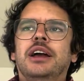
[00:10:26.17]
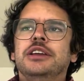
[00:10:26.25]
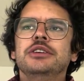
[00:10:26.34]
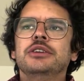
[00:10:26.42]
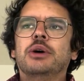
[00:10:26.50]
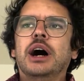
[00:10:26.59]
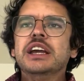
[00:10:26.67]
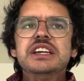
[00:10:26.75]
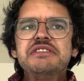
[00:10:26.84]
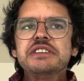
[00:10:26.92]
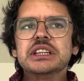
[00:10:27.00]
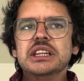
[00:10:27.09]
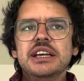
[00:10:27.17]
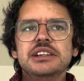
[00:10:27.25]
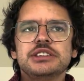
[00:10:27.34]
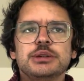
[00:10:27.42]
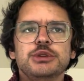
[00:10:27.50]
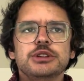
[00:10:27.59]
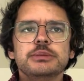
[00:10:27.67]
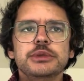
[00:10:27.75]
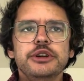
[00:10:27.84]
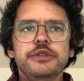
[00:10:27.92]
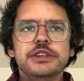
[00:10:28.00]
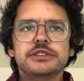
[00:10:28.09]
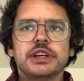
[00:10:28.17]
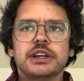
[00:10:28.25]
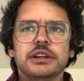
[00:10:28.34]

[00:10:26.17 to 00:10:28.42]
I even like some of the movies that